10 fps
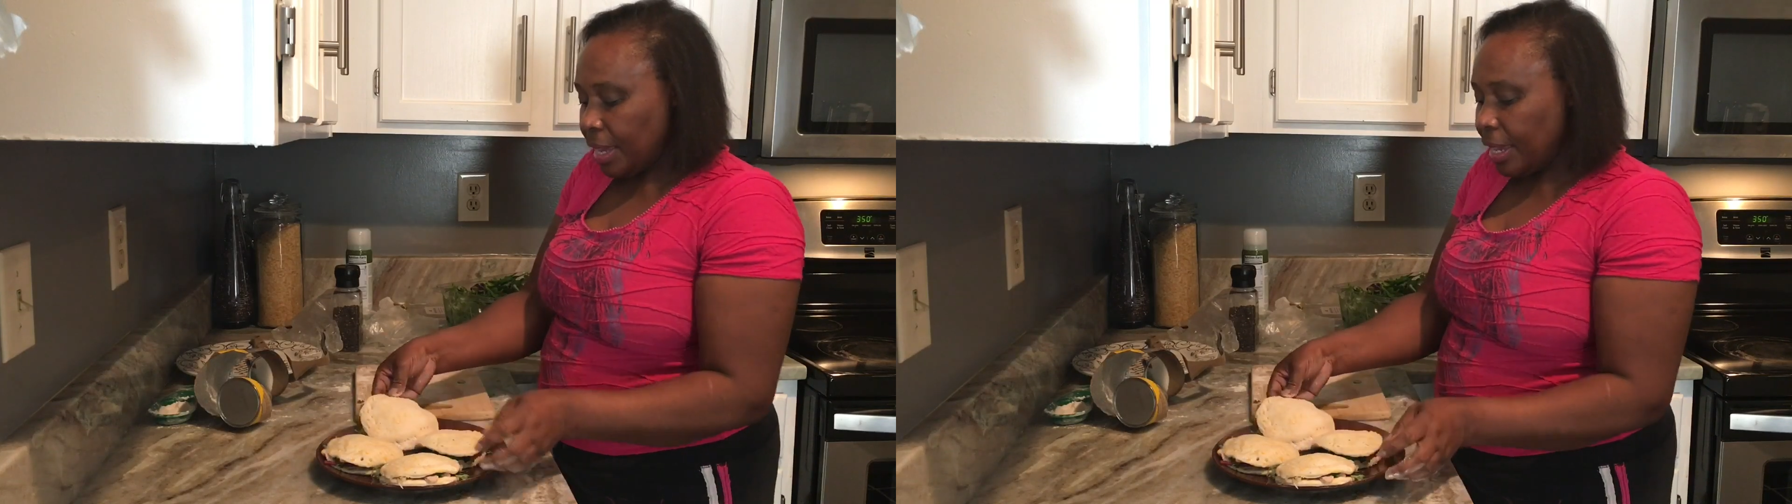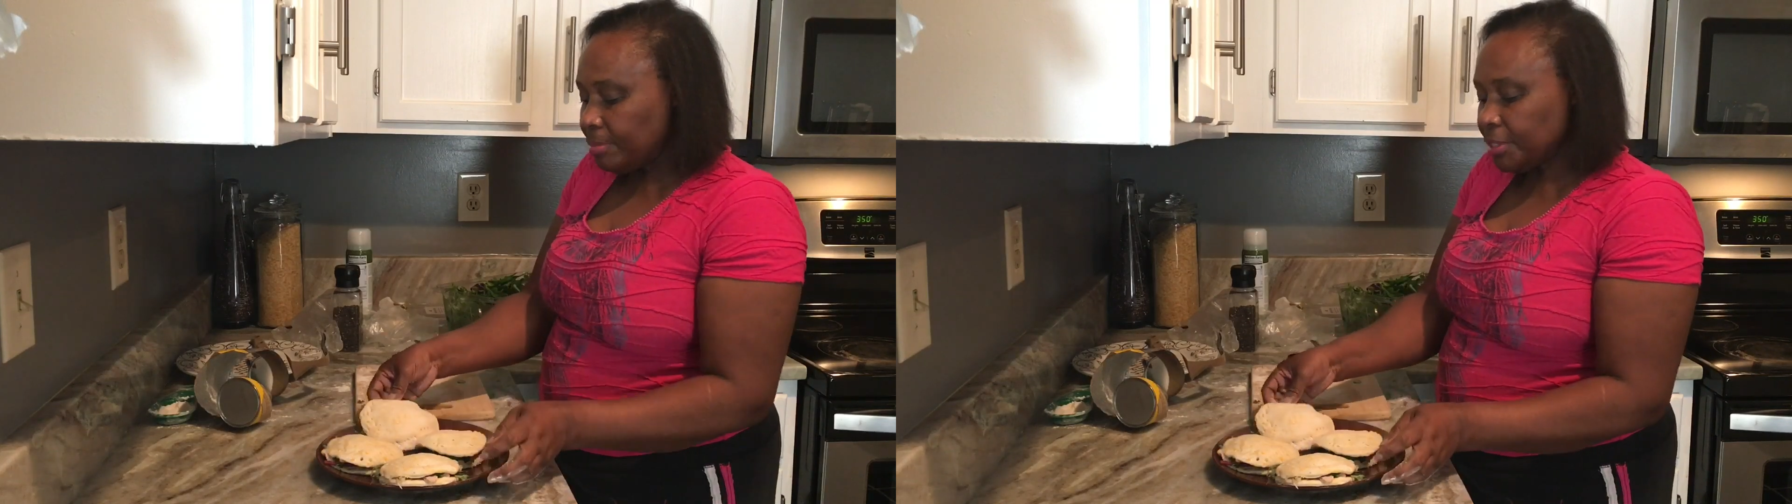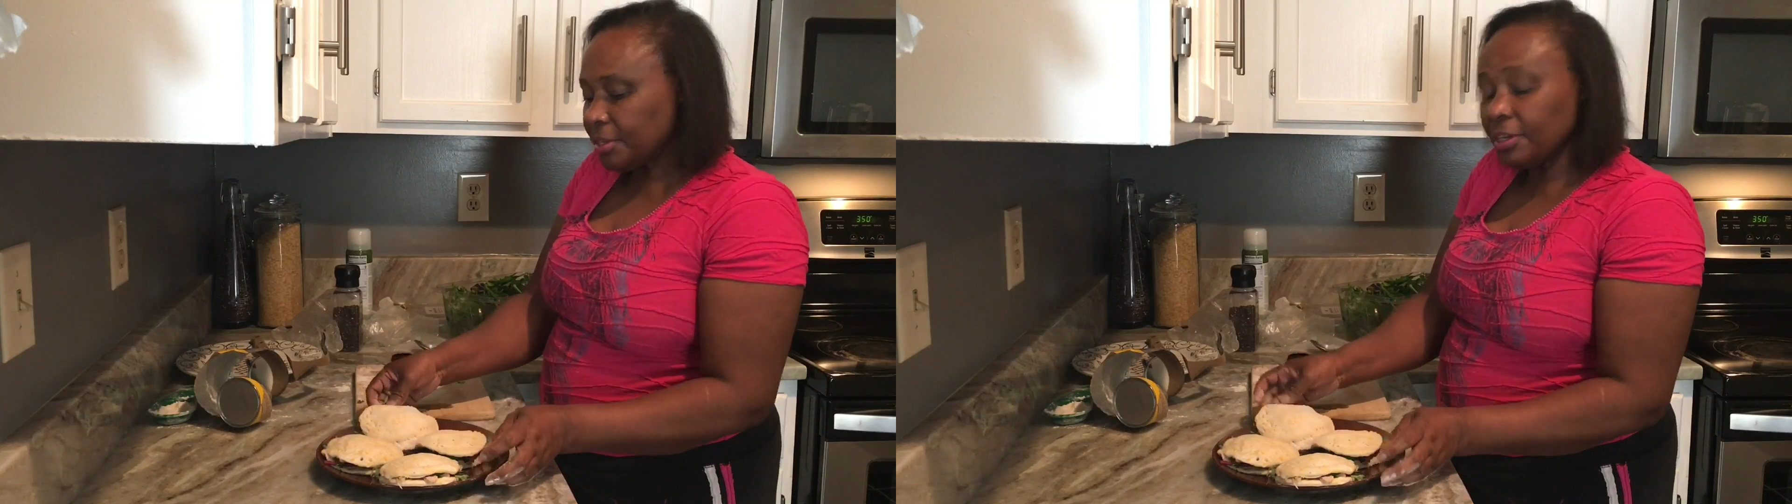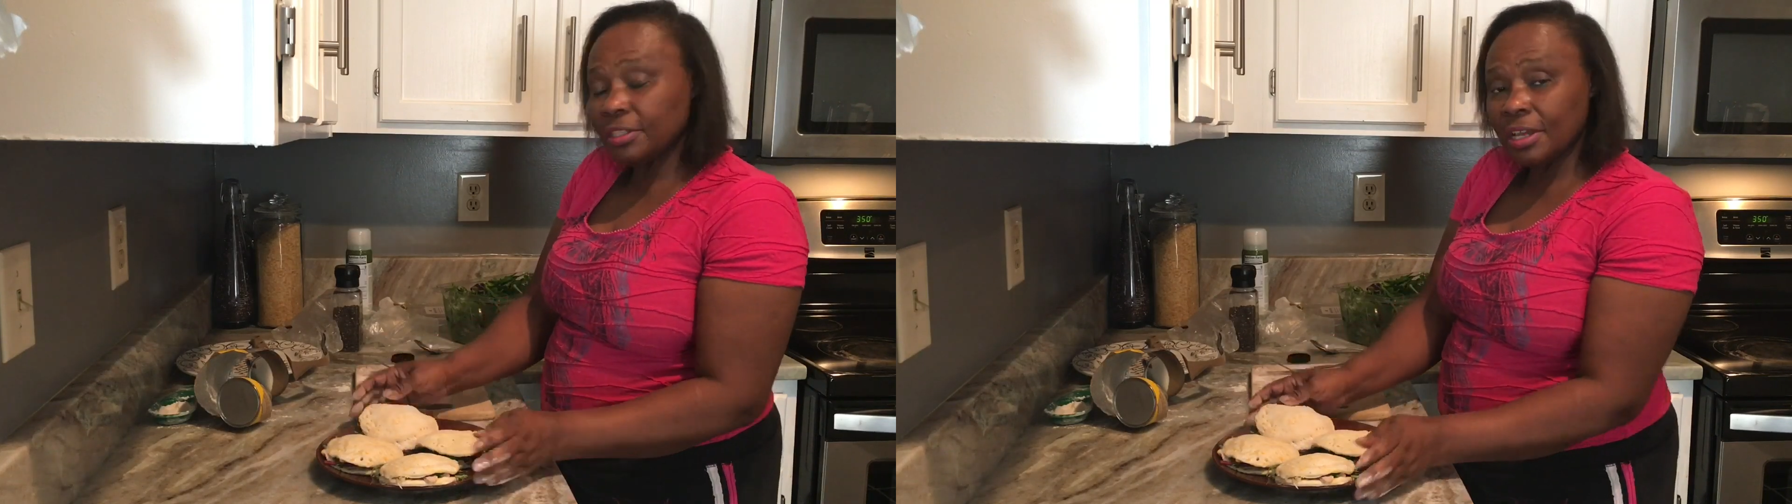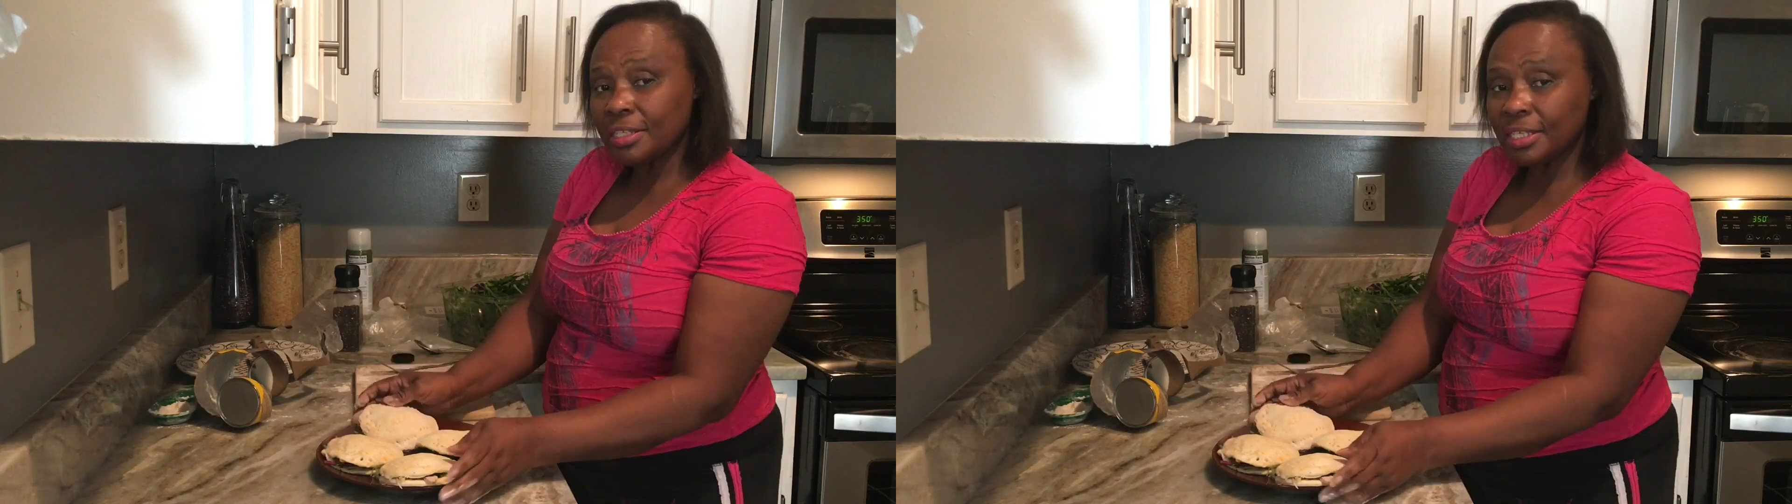I'm just going to
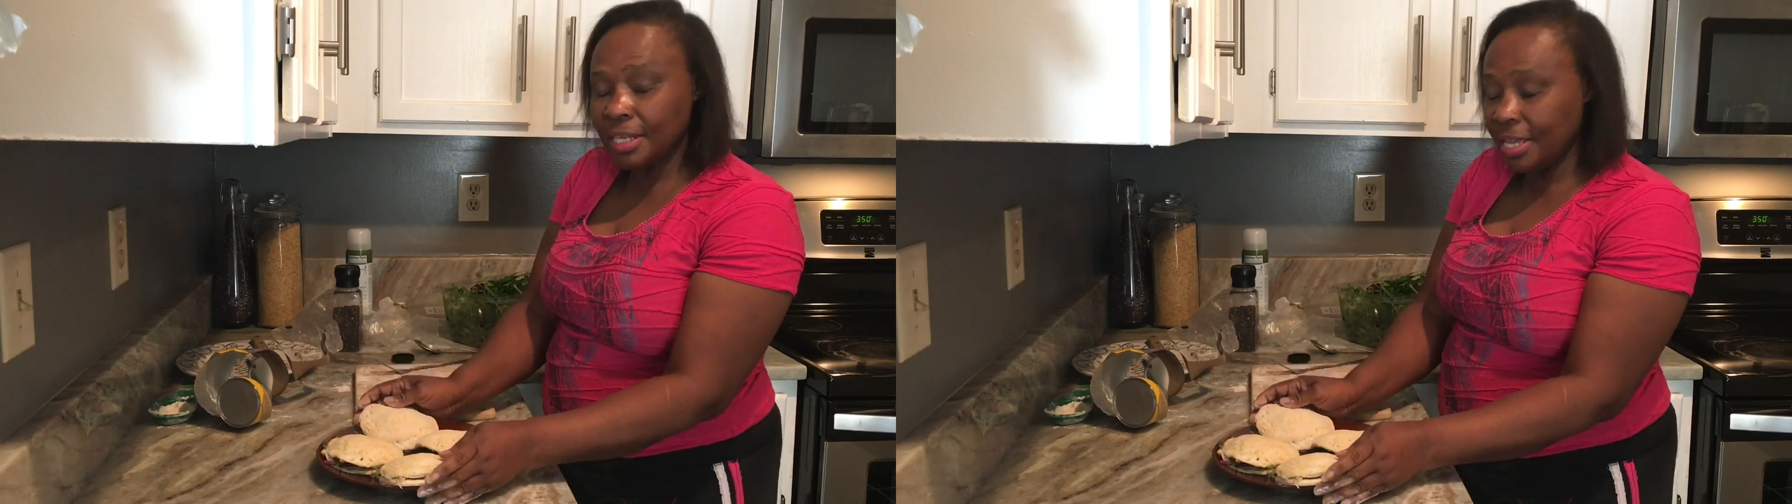toss it